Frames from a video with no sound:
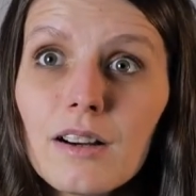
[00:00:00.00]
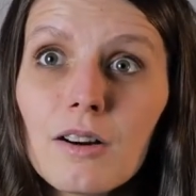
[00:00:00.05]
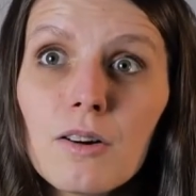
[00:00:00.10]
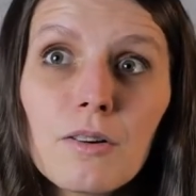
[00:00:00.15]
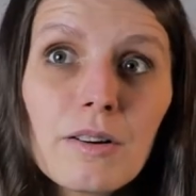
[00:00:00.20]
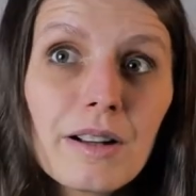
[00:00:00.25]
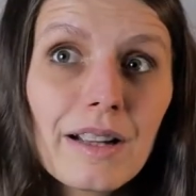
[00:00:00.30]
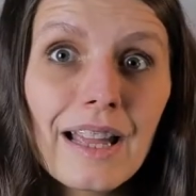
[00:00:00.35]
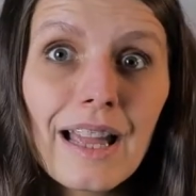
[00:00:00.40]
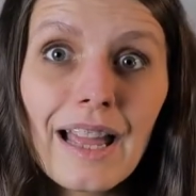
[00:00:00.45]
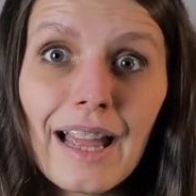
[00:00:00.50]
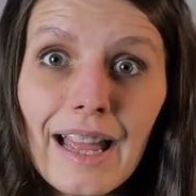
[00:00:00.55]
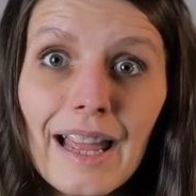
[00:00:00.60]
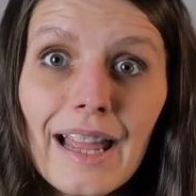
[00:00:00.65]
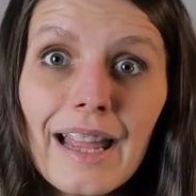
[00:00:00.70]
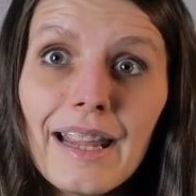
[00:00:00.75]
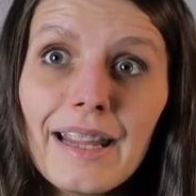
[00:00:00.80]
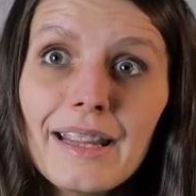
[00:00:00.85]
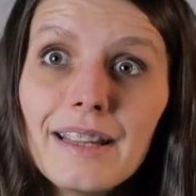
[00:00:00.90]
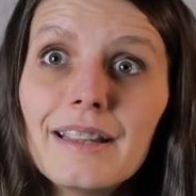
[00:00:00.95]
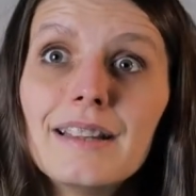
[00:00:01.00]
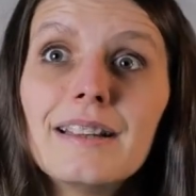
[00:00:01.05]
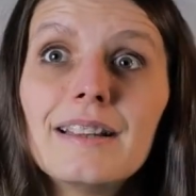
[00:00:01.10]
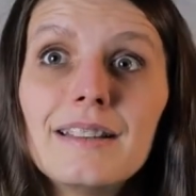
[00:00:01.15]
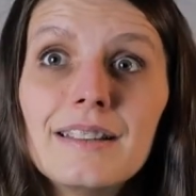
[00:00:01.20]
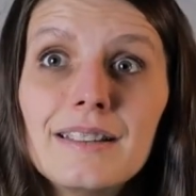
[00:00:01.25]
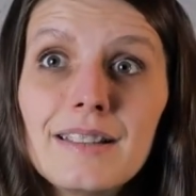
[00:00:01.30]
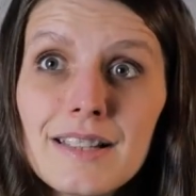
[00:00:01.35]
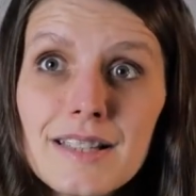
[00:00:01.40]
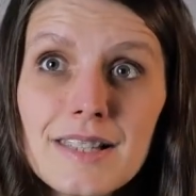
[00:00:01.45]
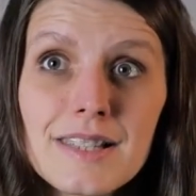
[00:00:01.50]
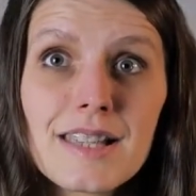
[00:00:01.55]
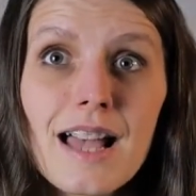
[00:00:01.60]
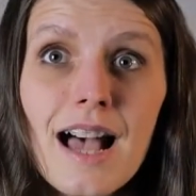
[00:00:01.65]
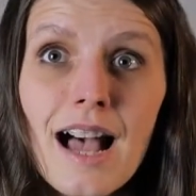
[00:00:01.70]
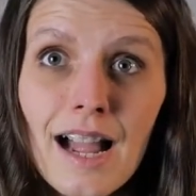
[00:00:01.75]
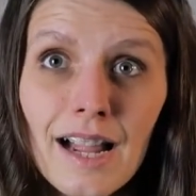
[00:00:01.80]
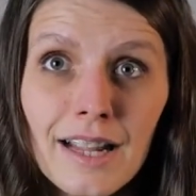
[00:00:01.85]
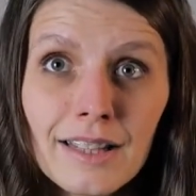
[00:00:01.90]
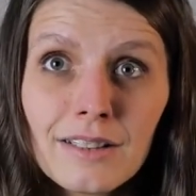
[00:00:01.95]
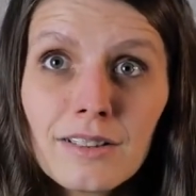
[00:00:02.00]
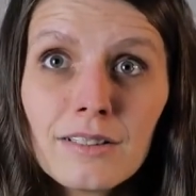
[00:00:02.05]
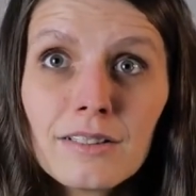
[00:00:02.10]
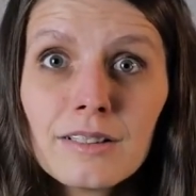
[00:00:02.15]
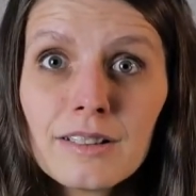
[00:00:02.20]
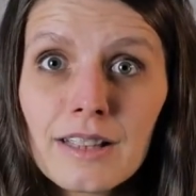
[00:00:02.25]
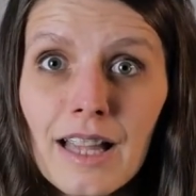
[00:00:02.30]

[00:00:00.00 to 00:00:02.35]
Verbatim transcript: Okay, this idol